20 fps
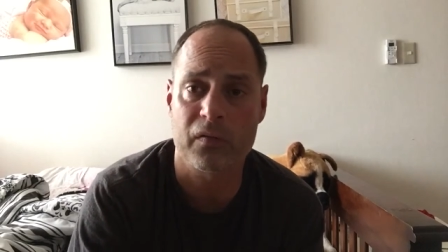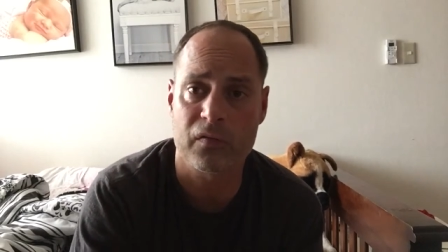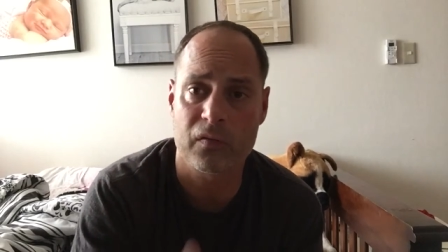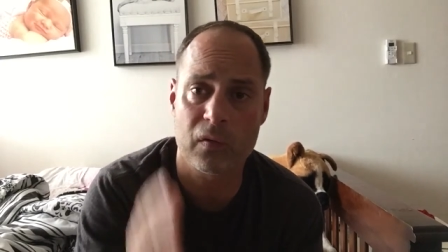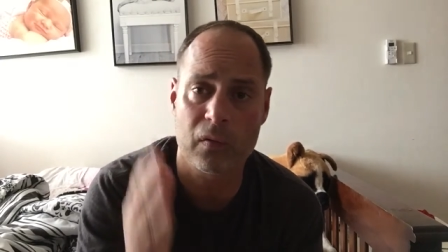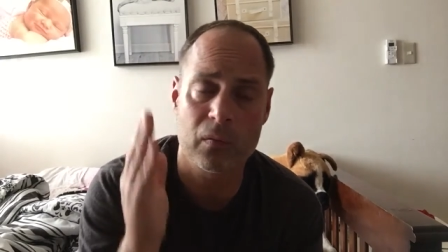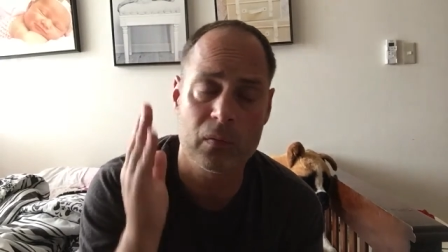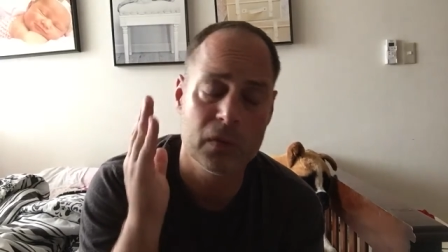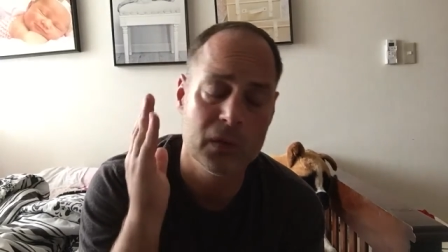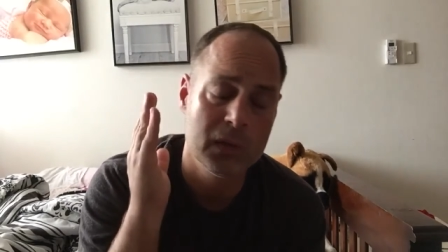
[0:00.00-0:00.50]

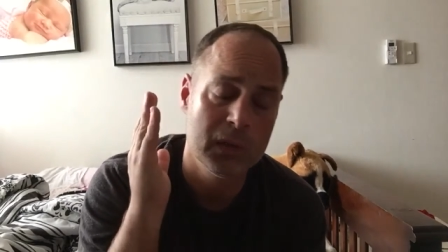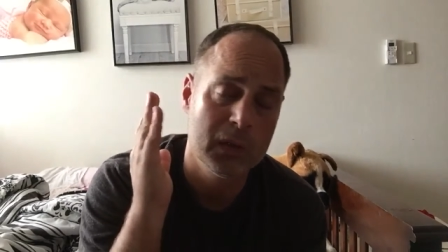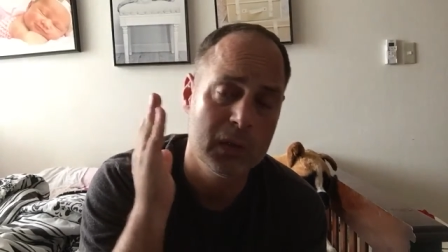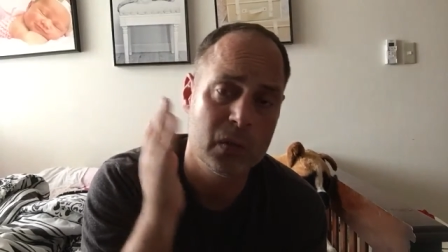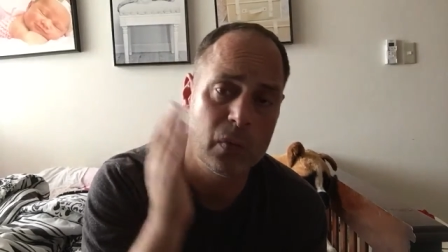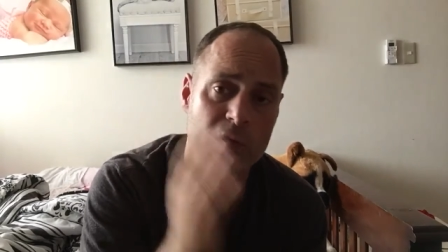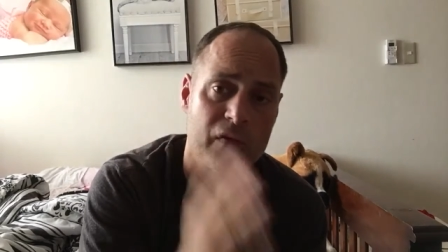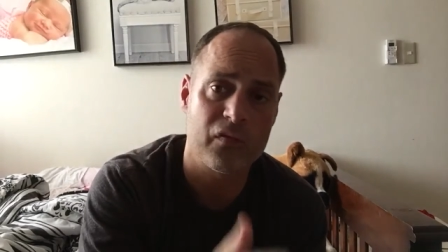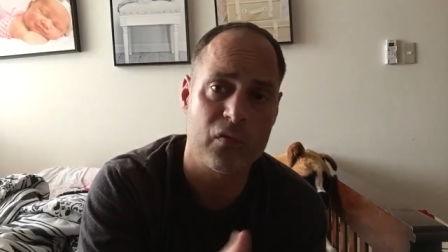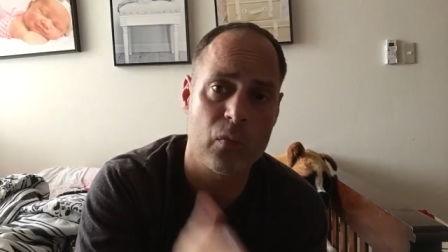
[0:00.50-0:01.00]
So
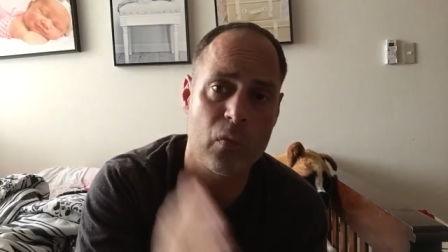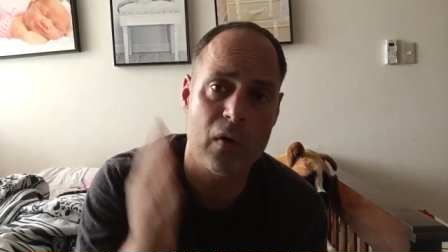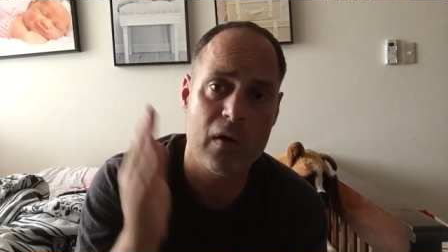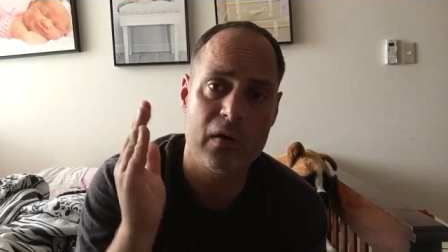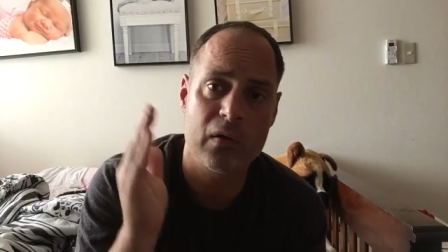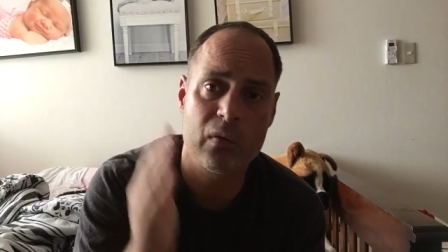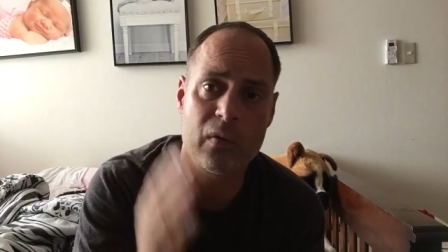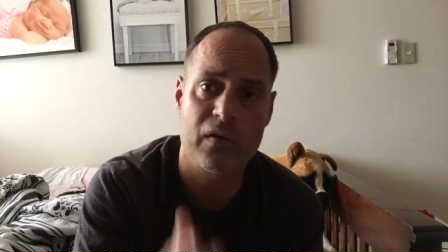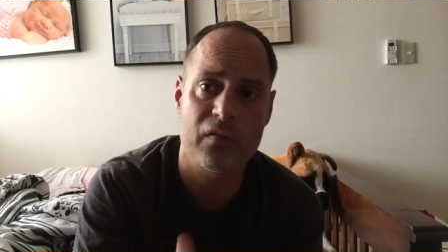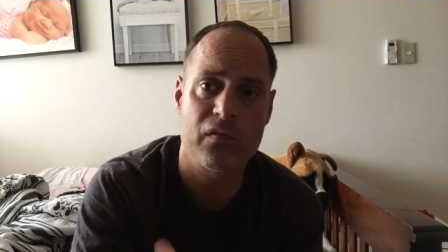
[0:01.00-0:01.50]
question
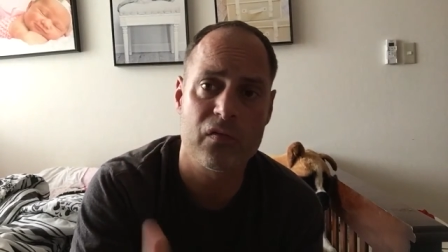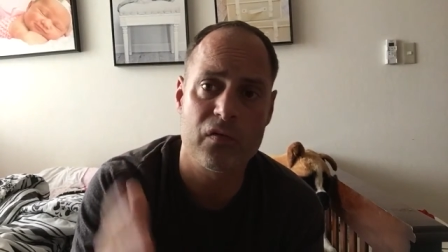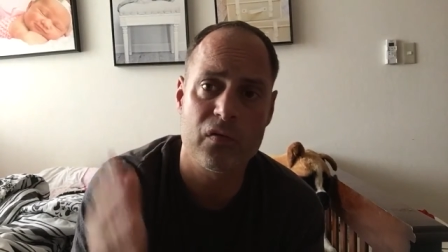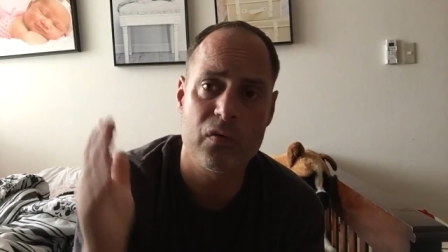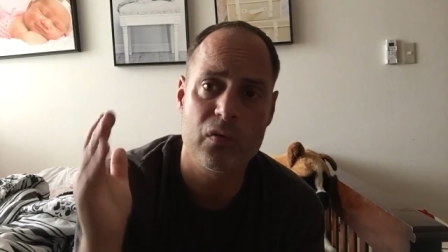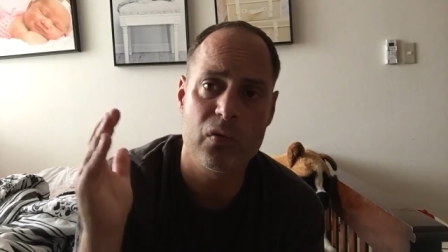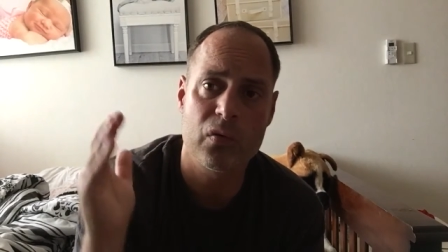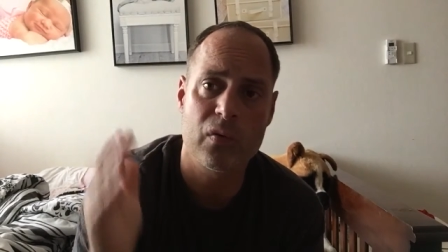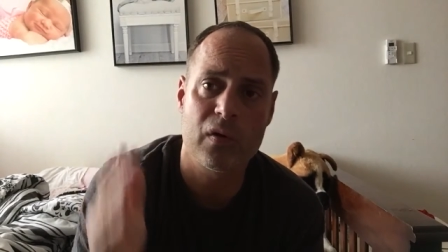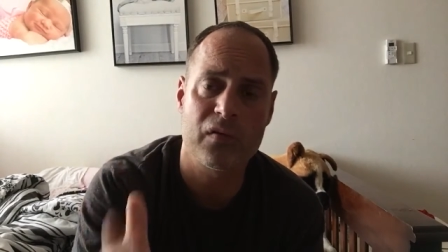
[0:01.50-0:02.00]
1, question
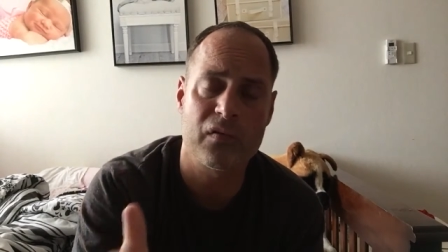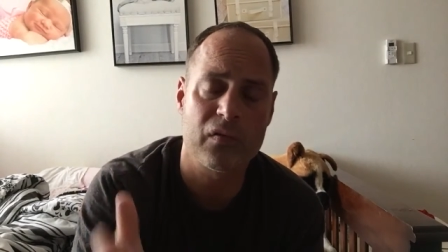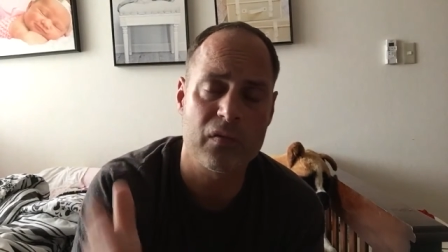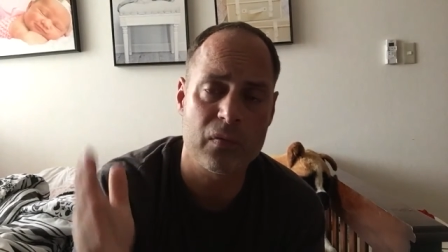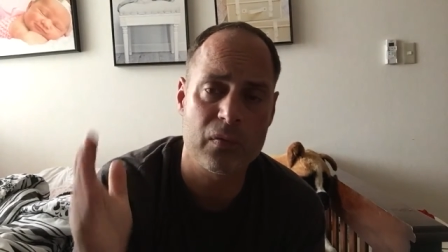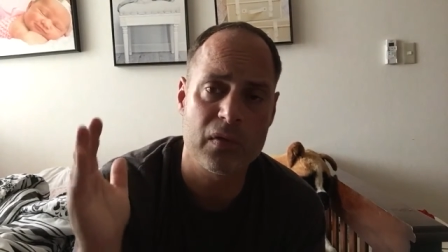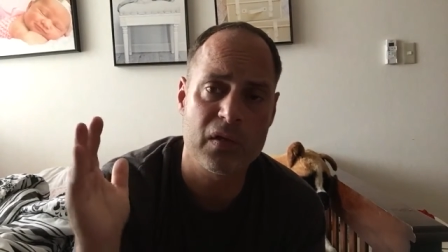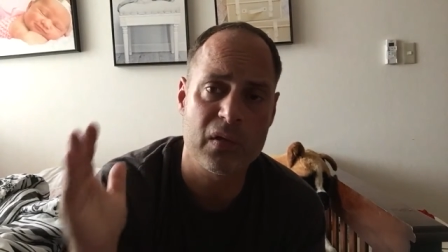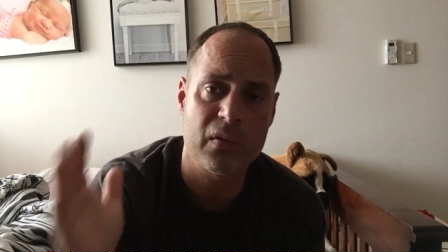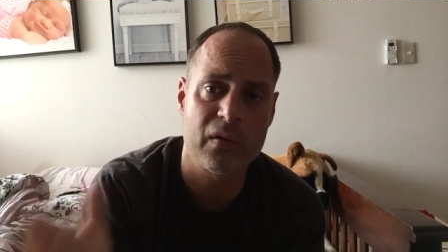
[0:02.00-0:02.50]
2, question 3,